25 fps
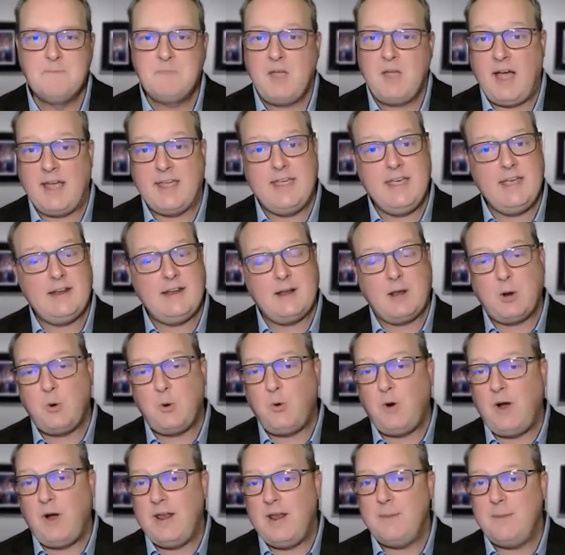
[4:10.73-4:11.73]
I get it
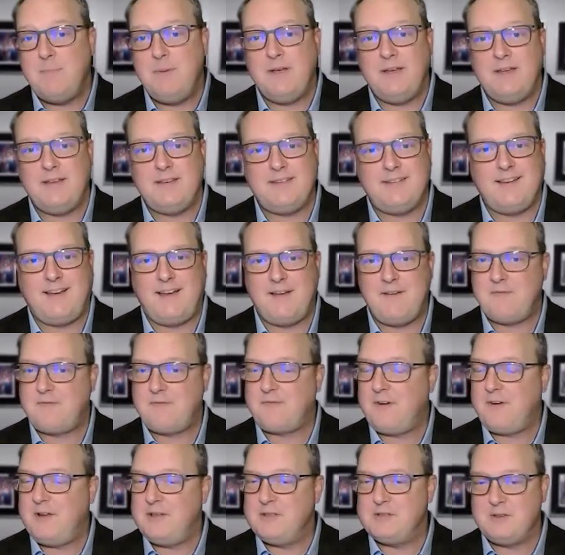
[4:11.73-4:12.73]
quite a bit. I have
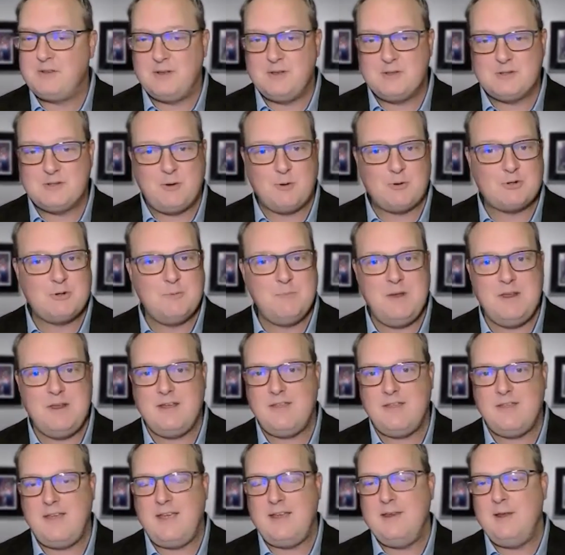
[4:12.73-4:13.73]
friends on social
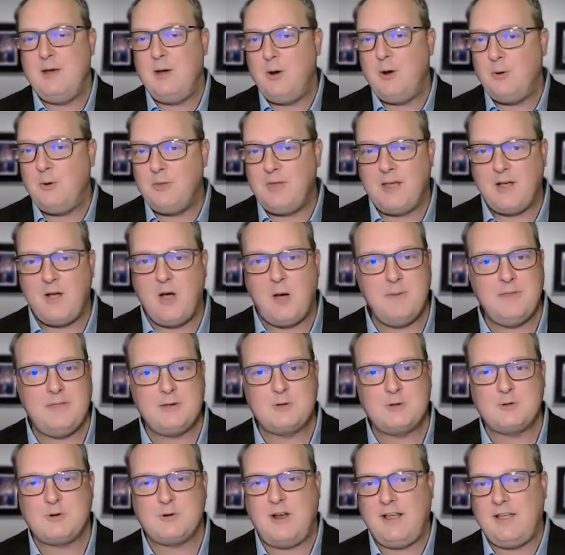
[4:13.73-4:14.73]
media. They call me
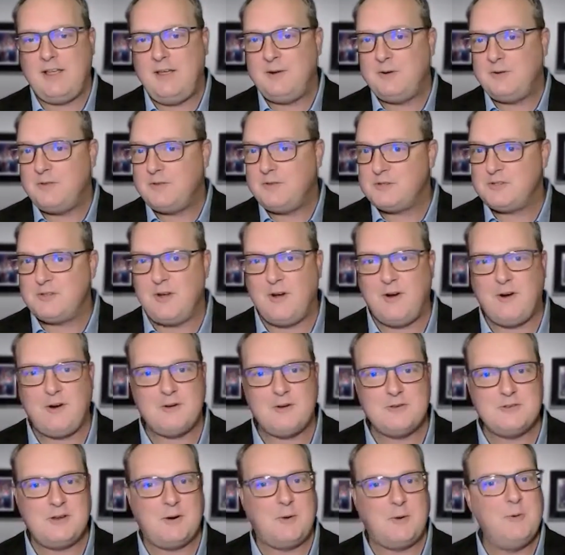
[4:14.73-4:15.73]
the dry cleaner of the
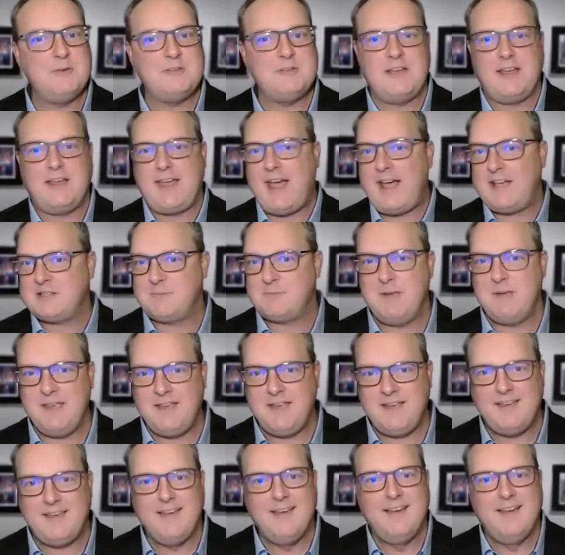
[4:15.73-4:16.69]
stars. They're always like, ask me.